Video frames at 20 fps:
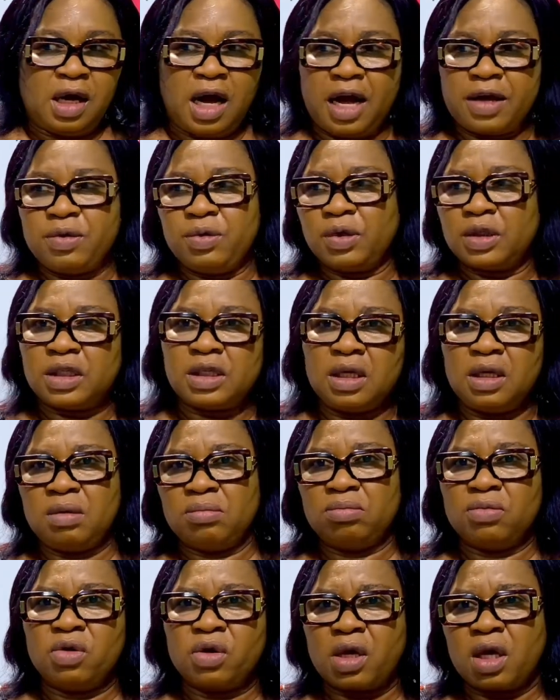And you see,
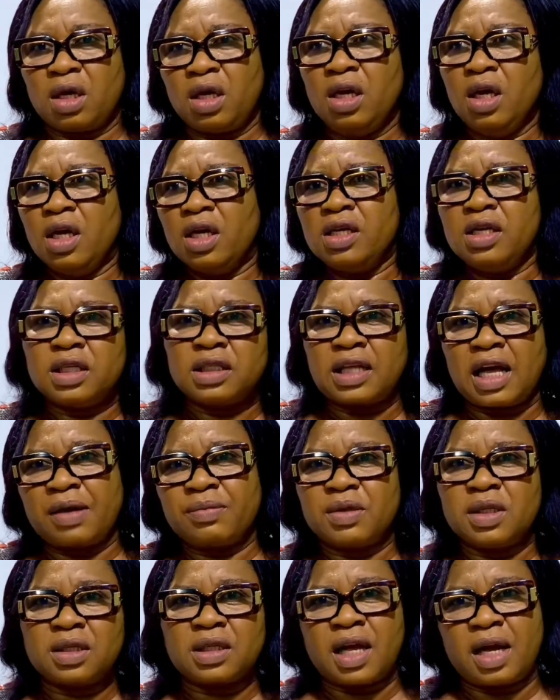okay, this
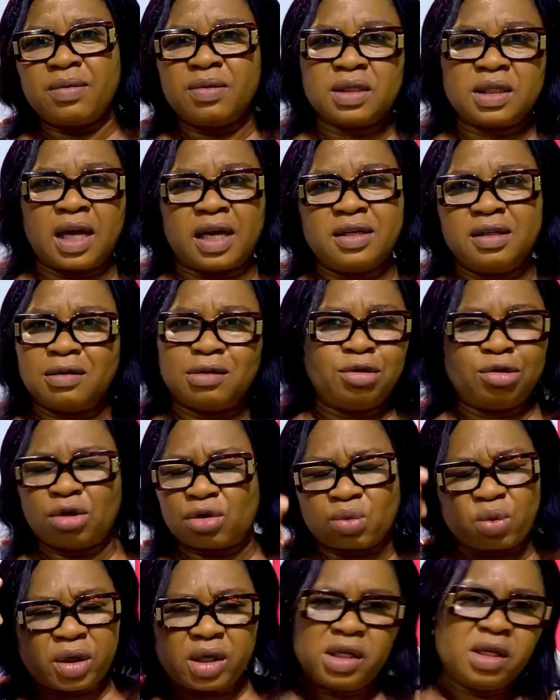time, you
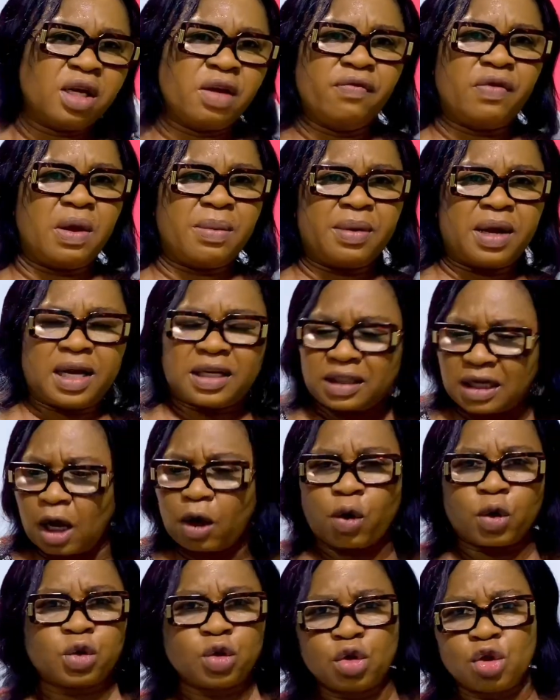just quickly give them the answer
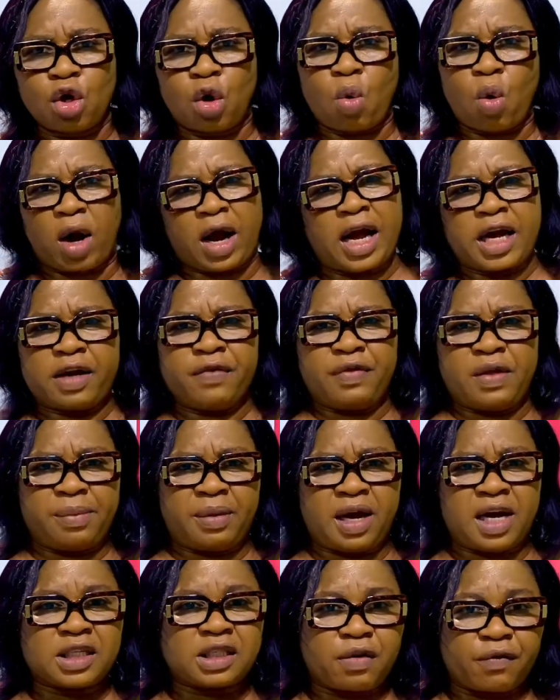and continue your work and give them
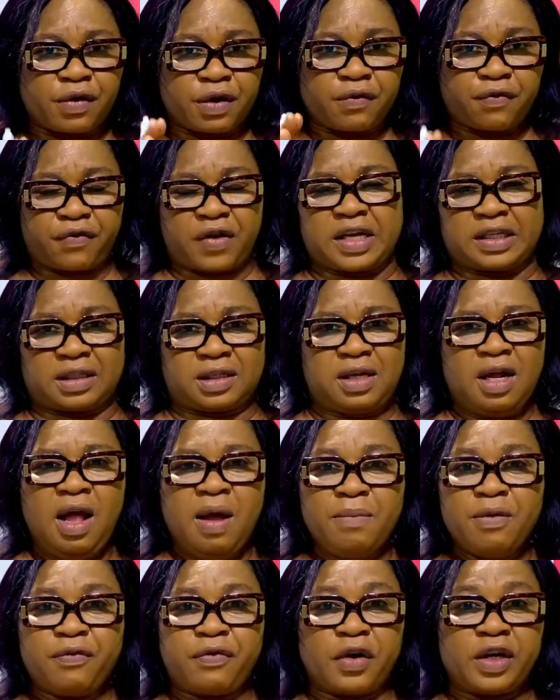the answer very fast
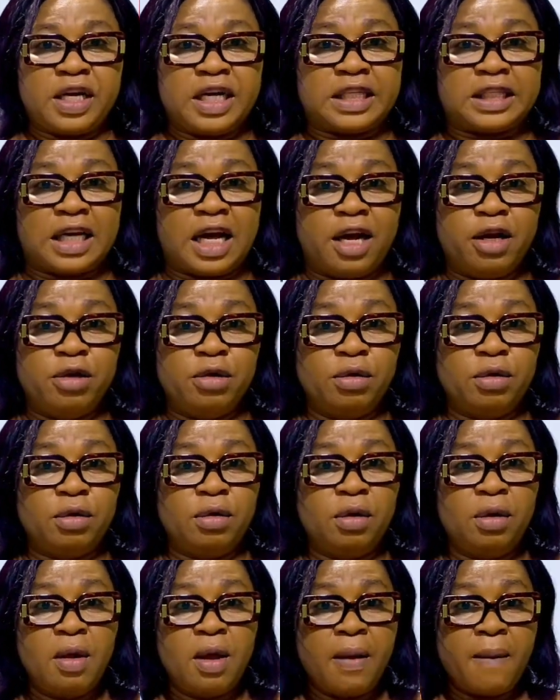before they tell
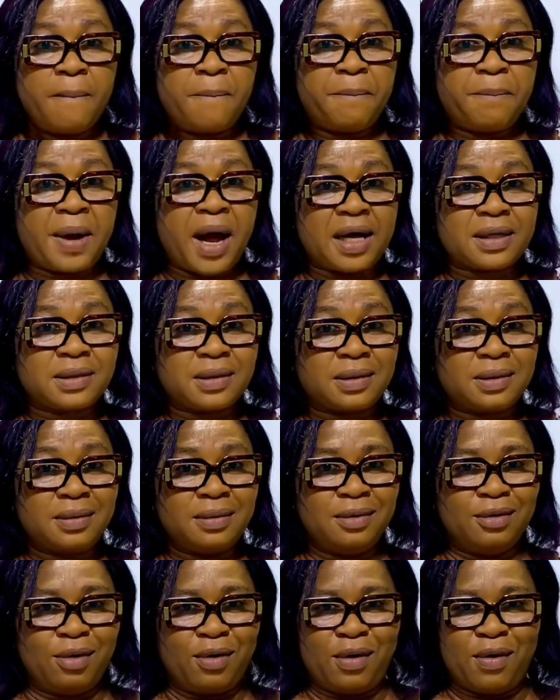you, pass
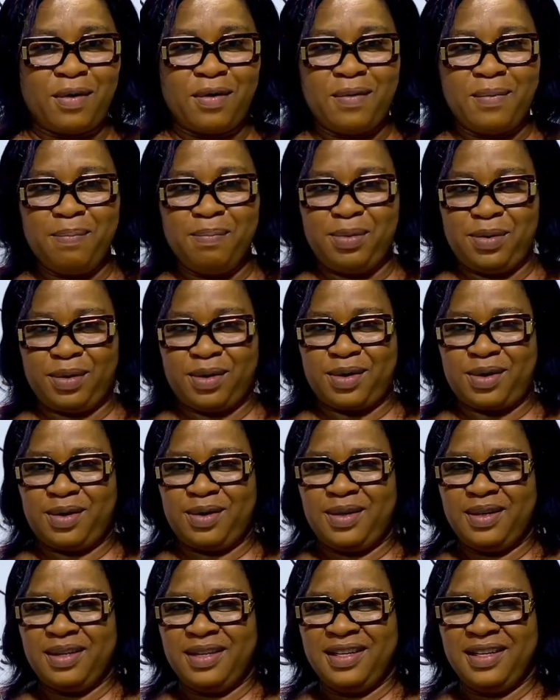your book.